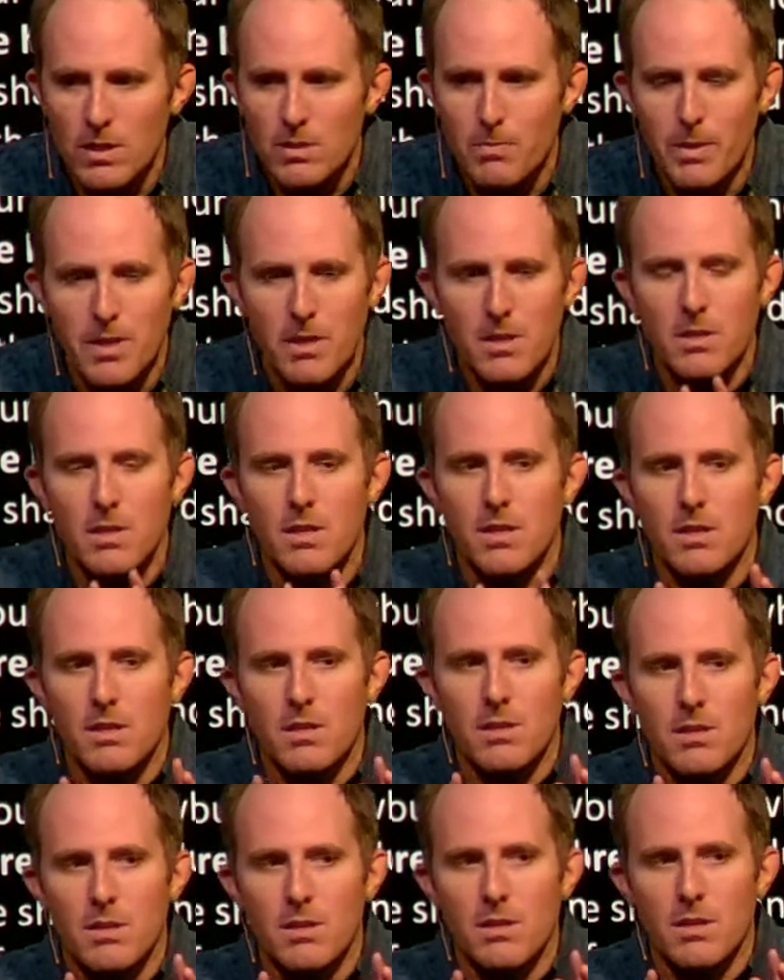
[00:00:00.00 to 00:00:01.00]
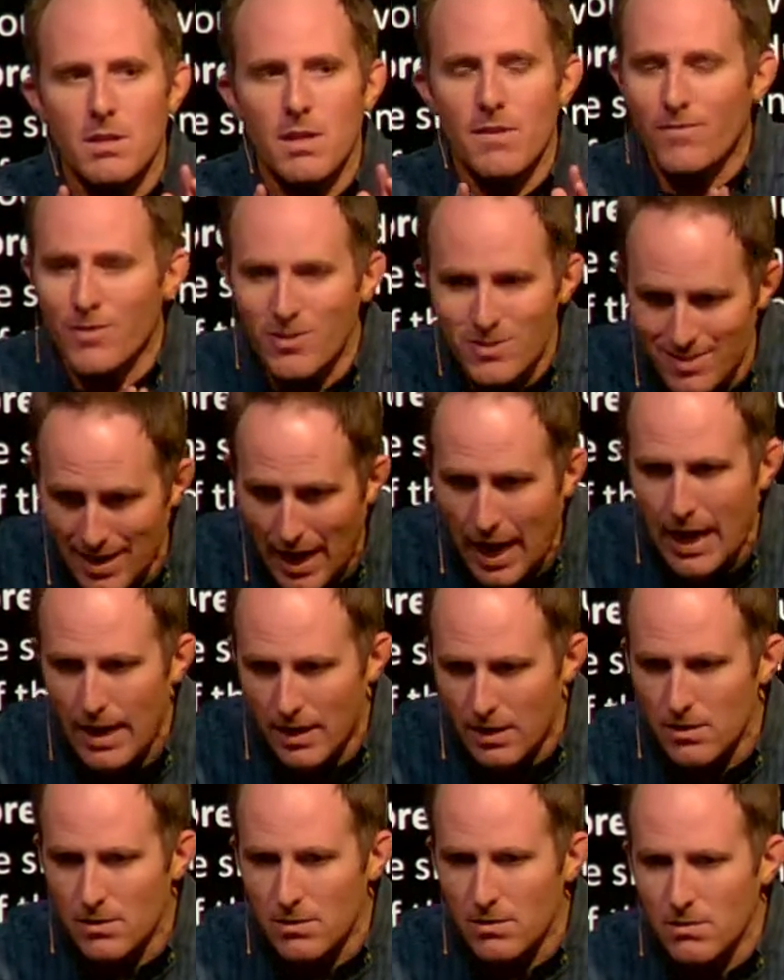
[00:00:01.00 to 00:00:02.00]
But if there's not
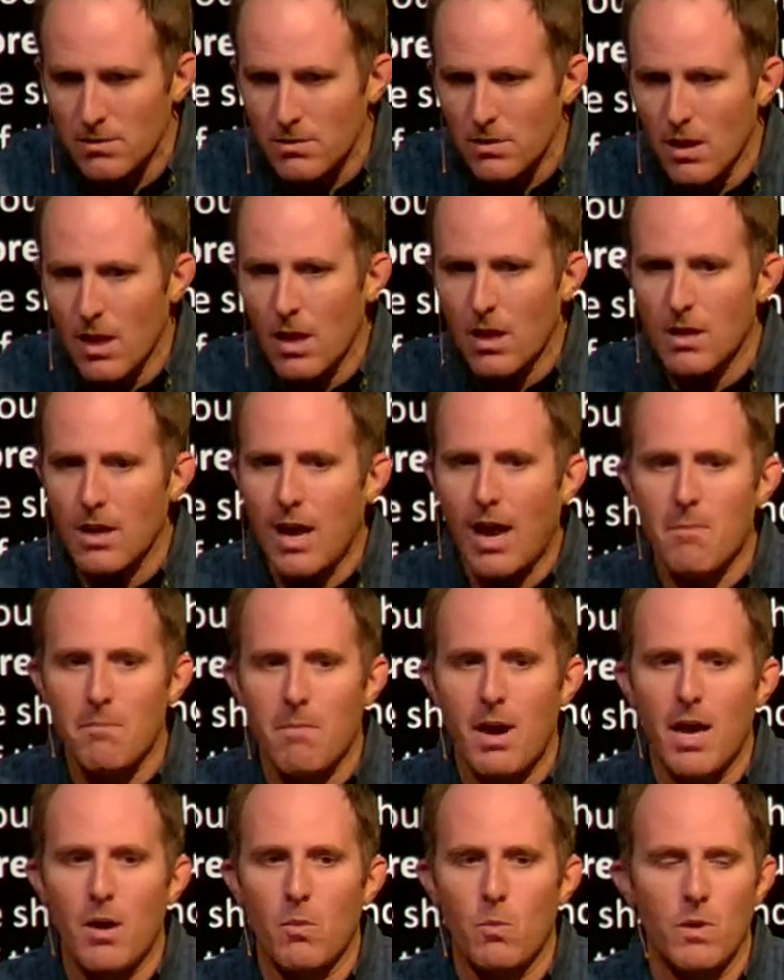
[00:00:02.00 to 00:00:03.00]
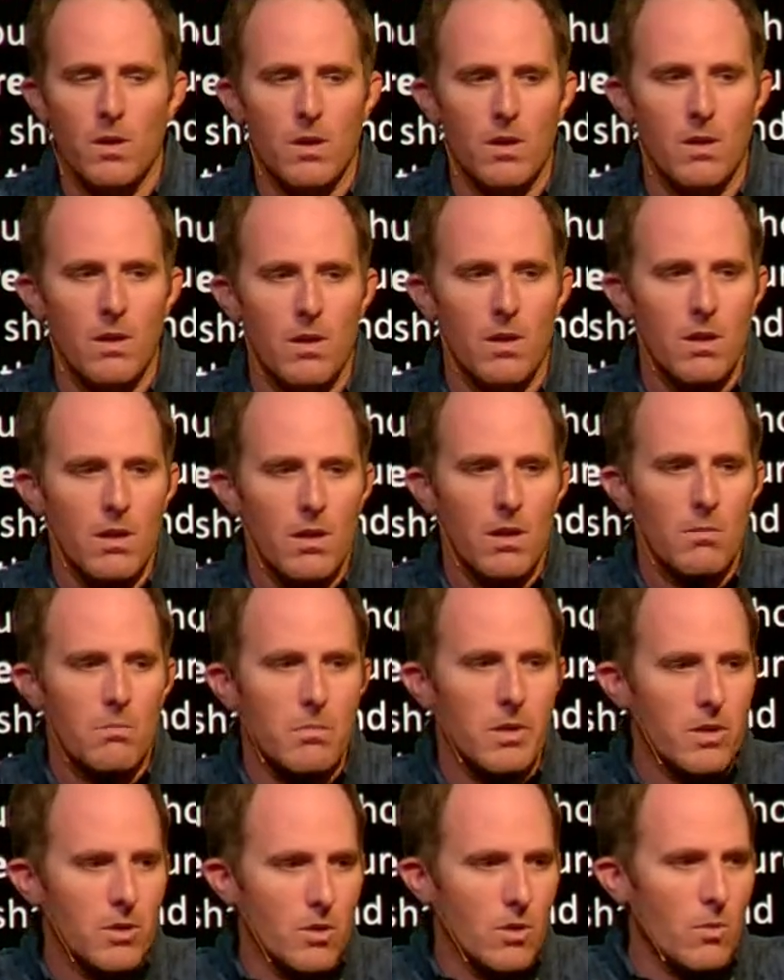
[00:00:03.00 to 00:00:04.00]
my will,
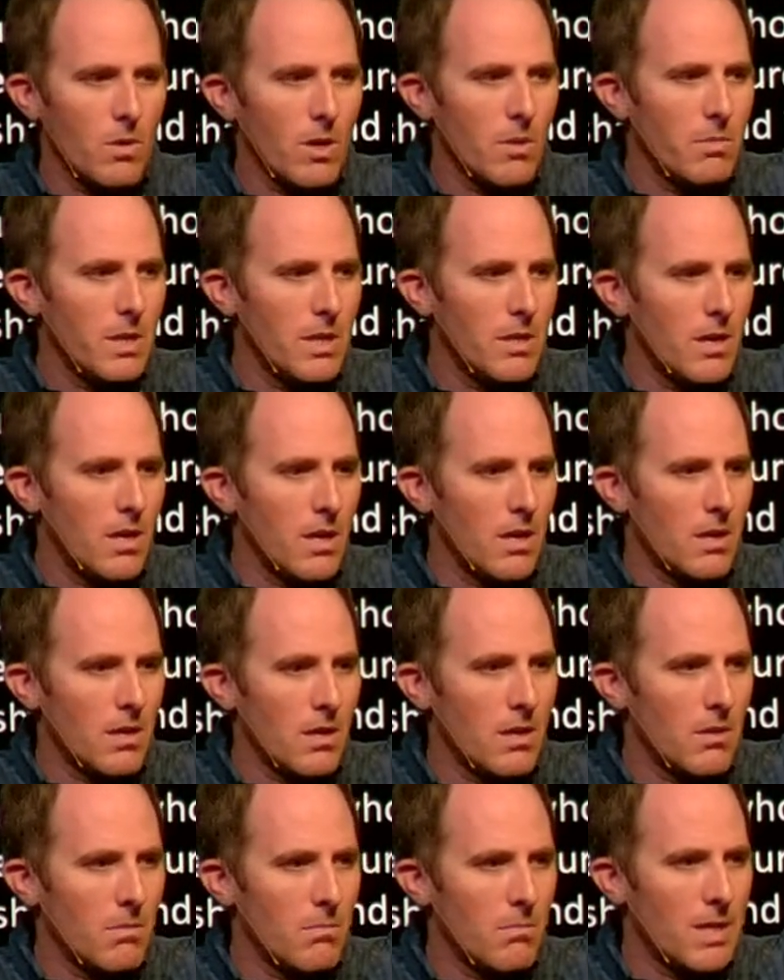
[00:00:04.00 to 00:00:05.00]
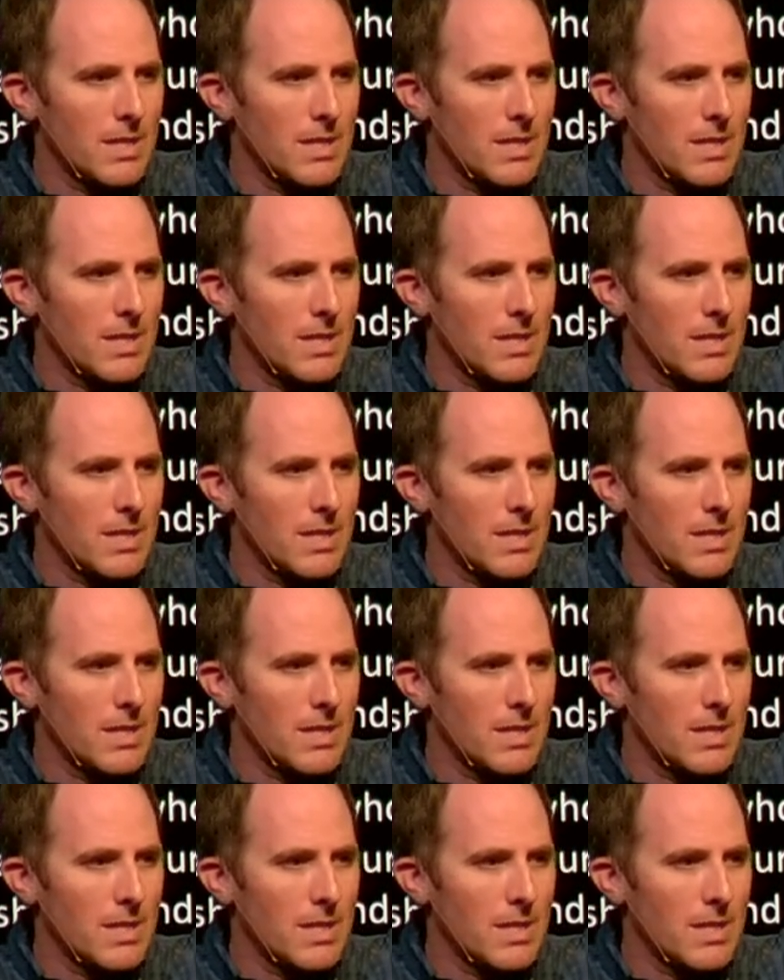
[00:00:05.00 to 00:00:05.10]
but your will be done. Because I